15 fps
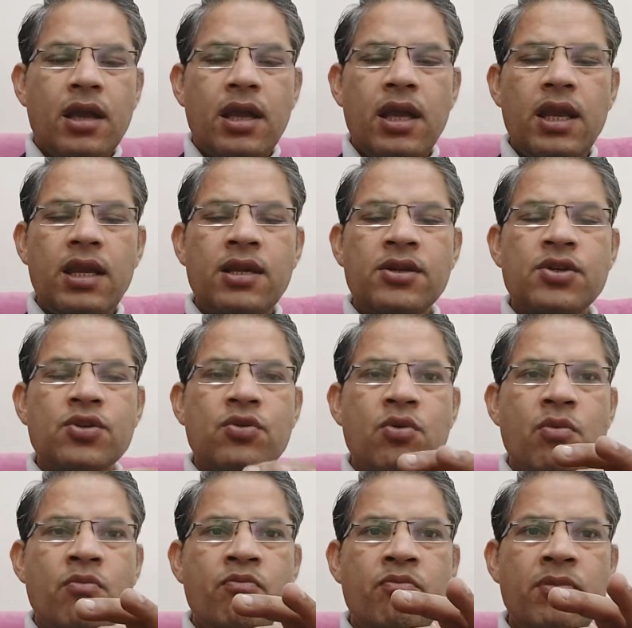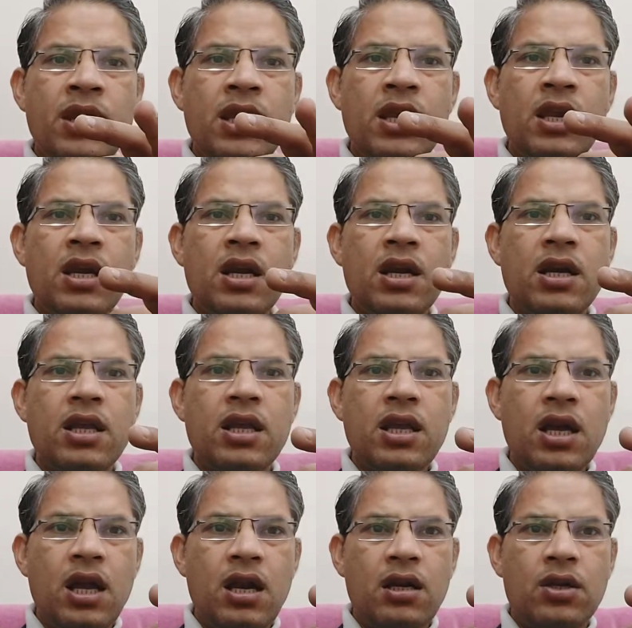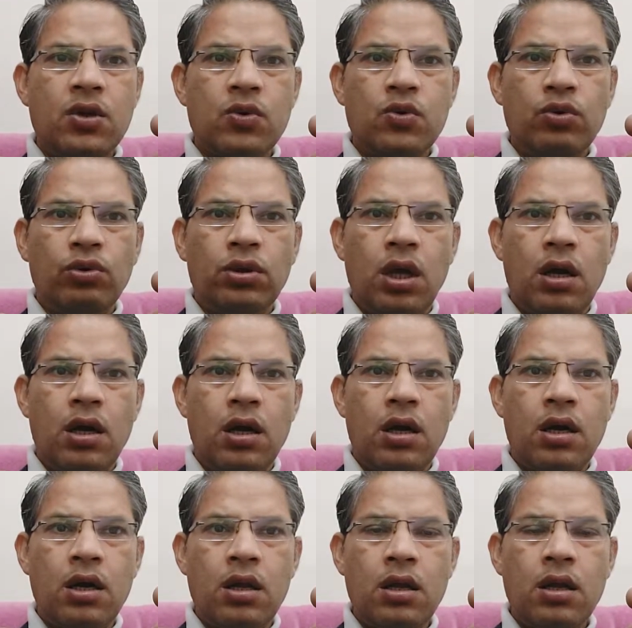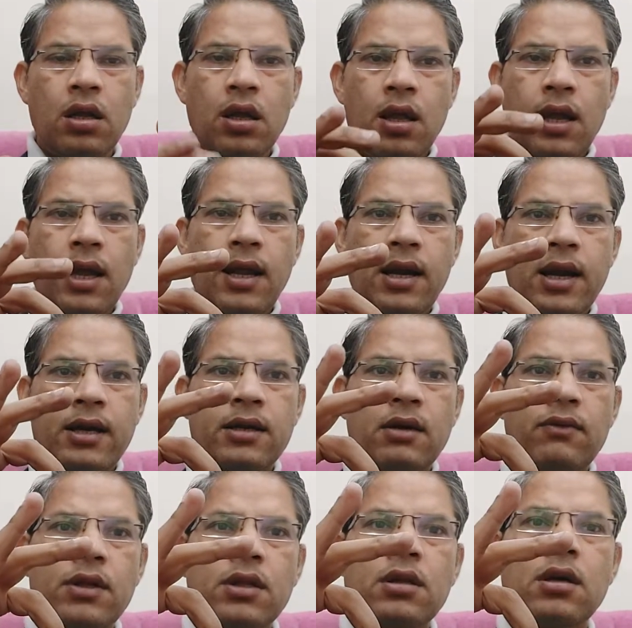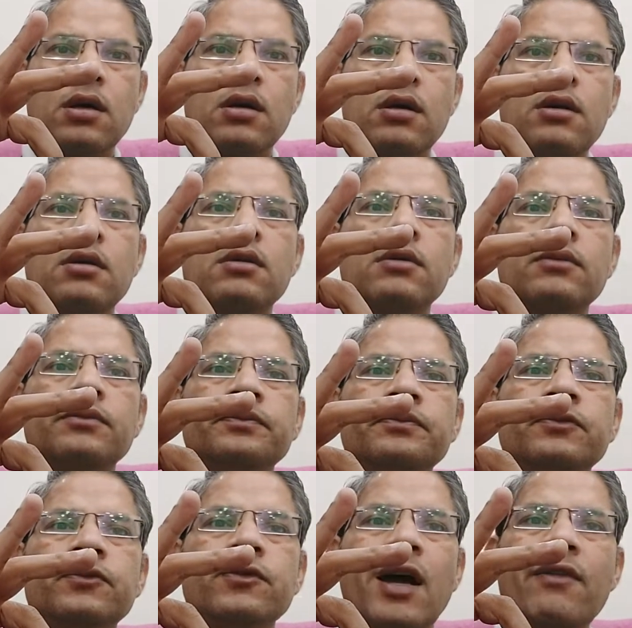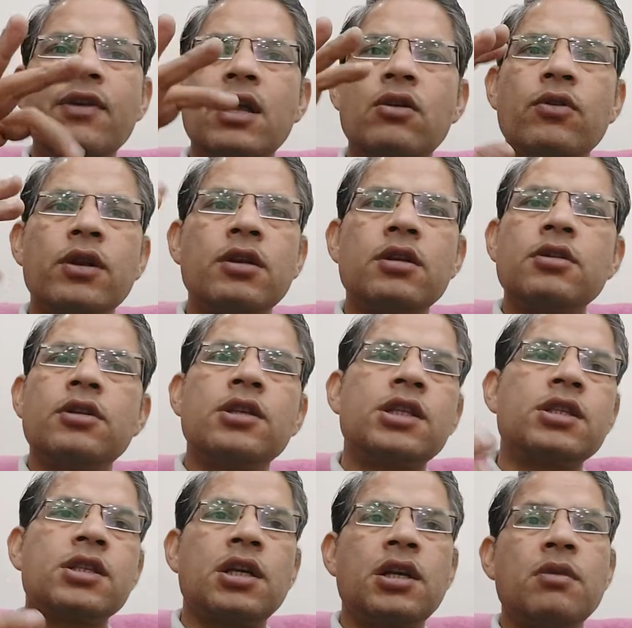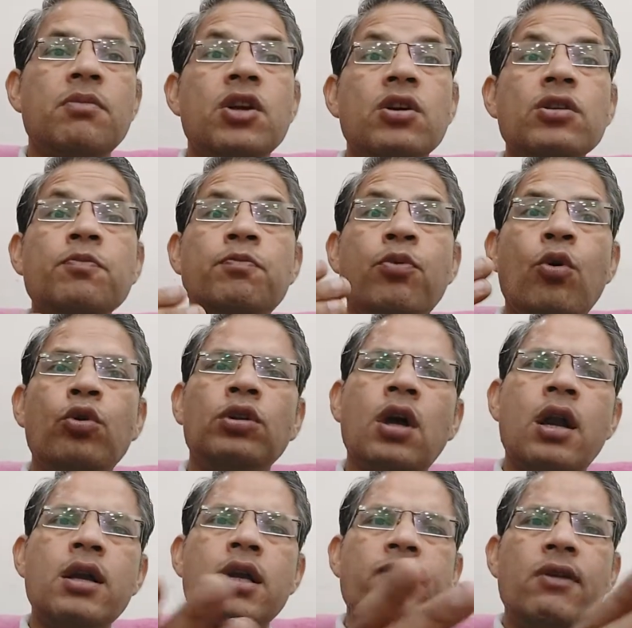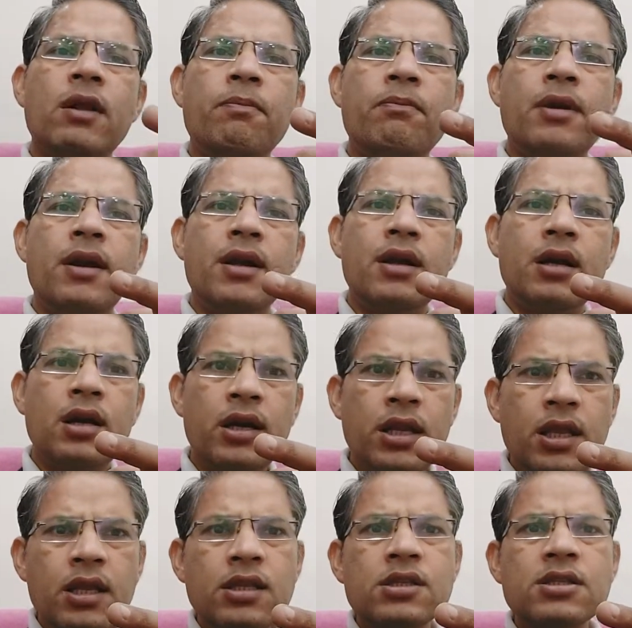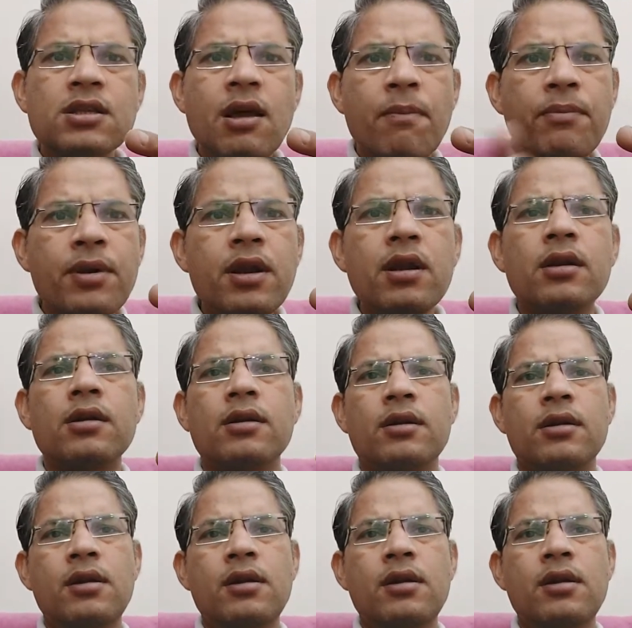into medial 2/3 and lateral 1/3. Why we are going to this study? Because both are developmentally separate.